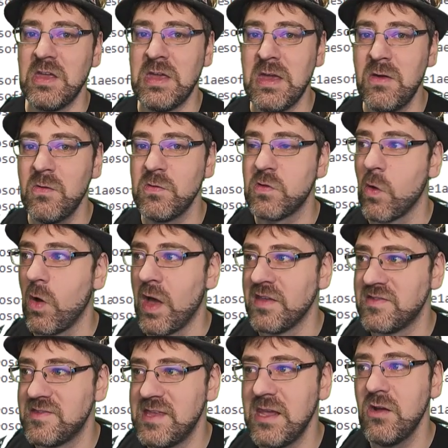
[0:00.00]
use a
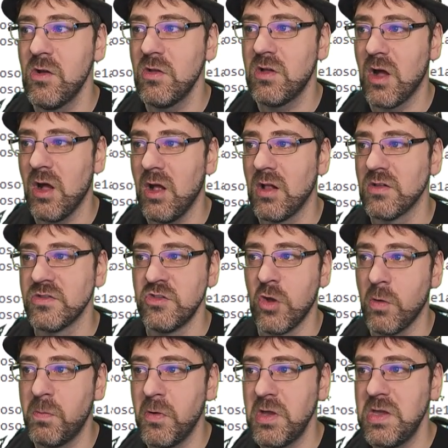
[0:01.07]
single call,
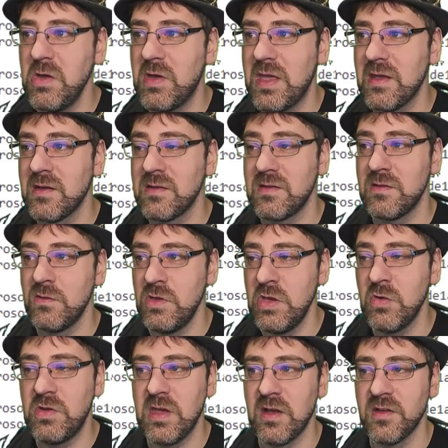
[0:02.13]

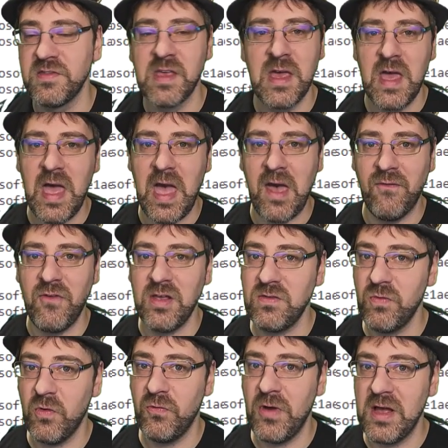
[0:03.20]
Notebookutils, fs
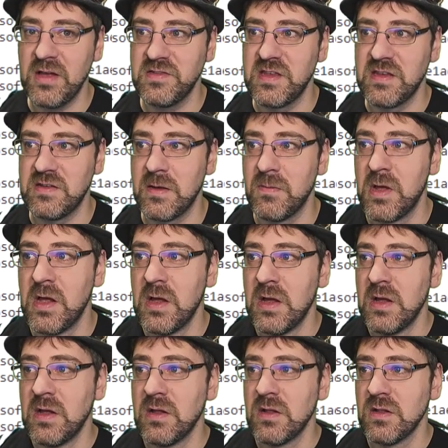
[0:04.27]
for file system,
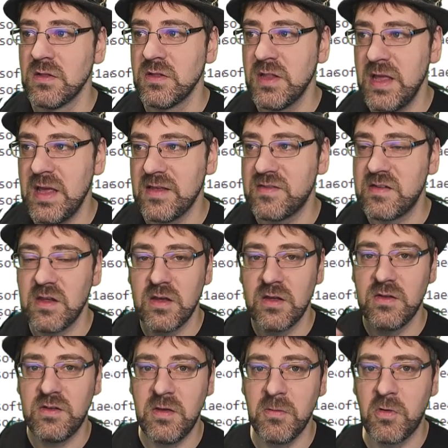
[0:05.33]
list,
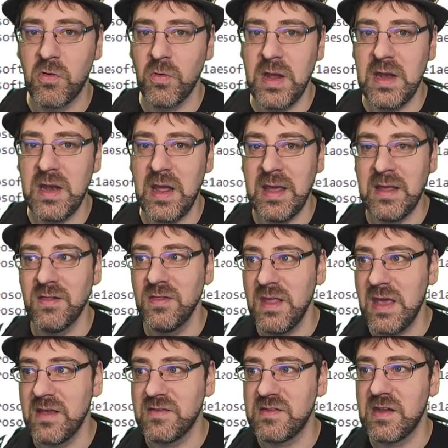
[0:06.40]
to create a
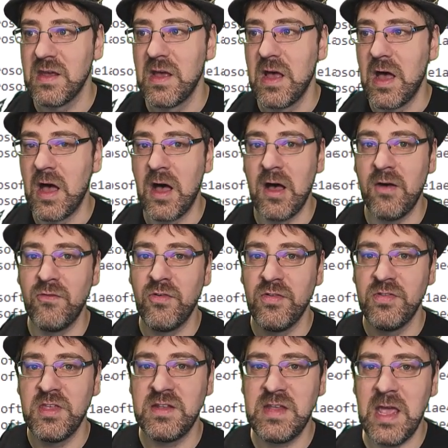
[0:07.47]
list of
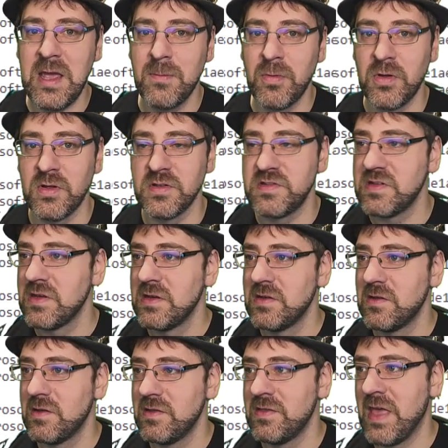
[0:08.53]
the tables
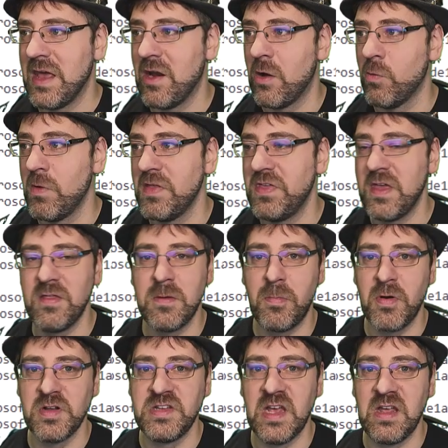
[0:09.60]
that are within the
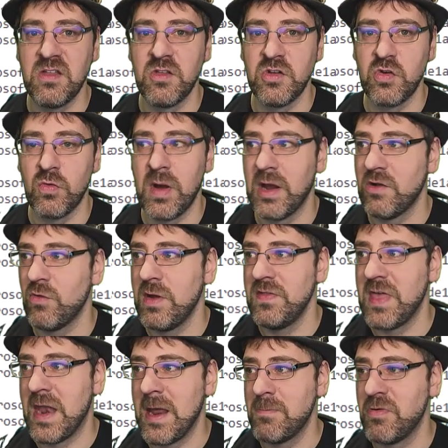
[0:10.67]
particular directory
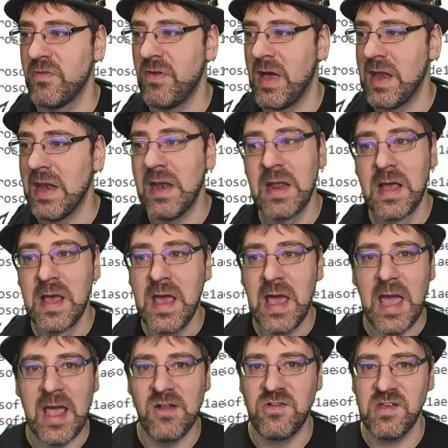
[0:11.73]
that I provided.
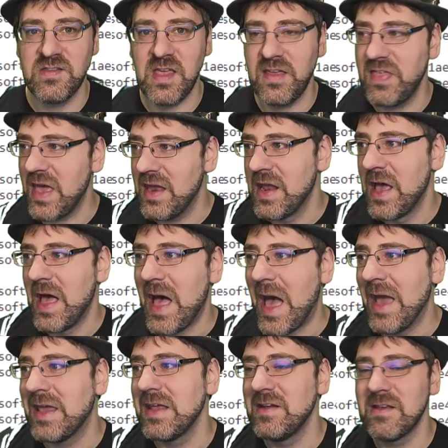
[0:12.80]
And just like that,
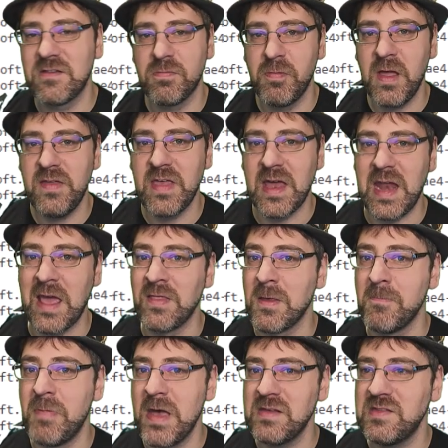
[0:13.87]
I can display that. And the
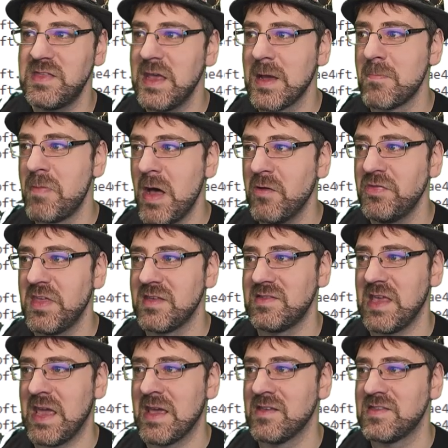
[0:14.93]
best thing about this
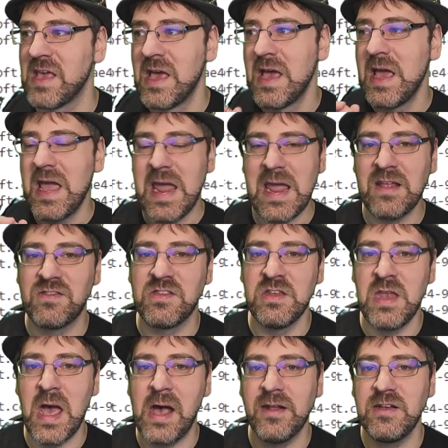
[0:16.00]
is it's
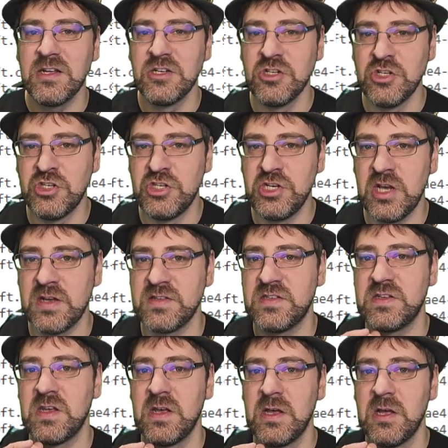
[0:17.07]
not
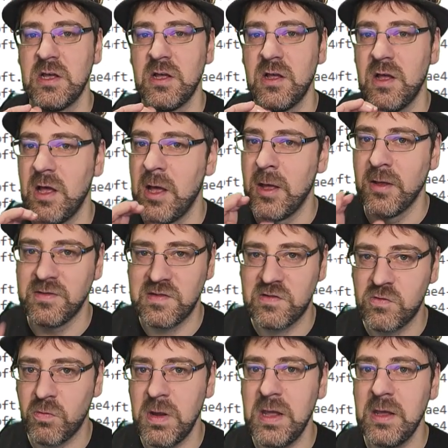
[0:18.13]
just a
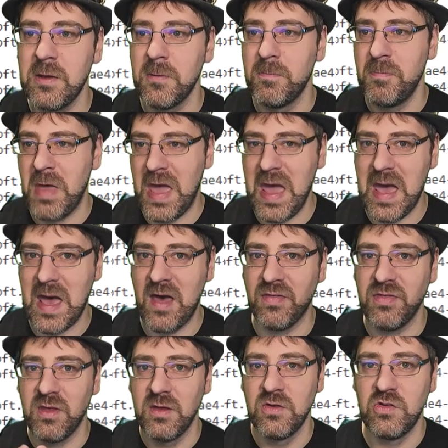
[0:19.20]
string path
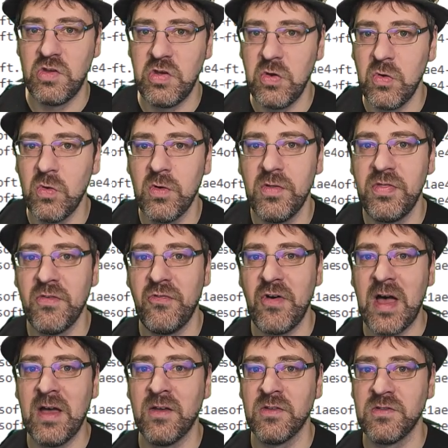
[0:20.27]
to the
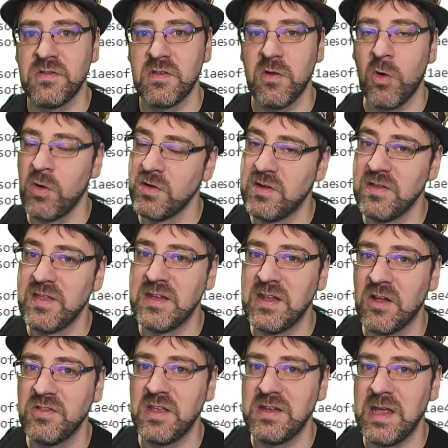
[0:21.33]
files or to the
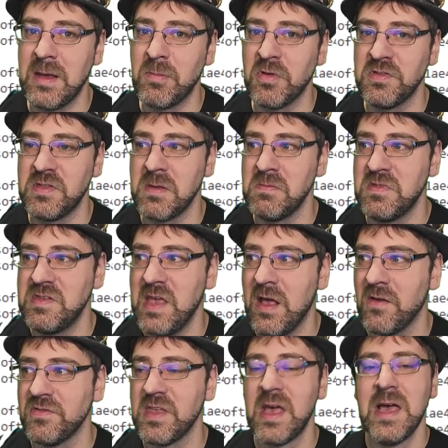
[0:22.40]
delta tables
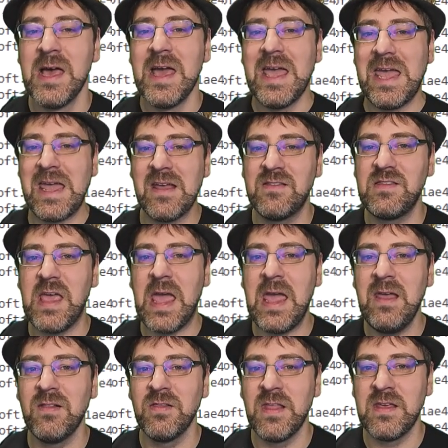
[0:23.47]
themselves. It's
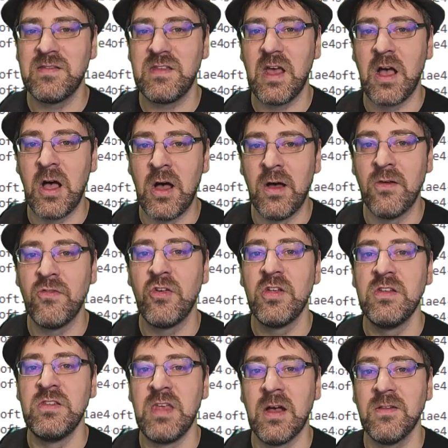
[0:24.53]
a list of
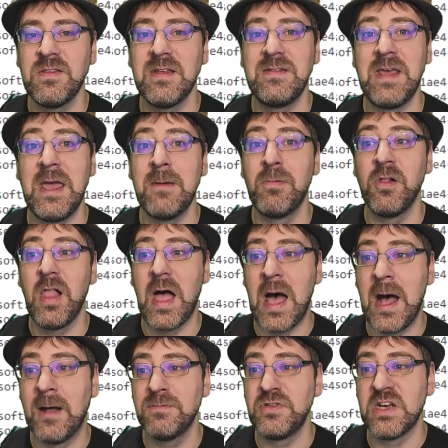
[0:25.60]
delta table
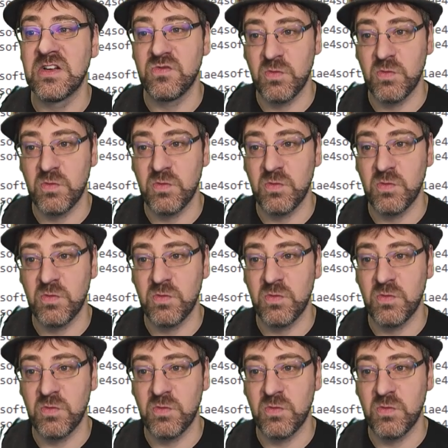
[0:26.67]
objects,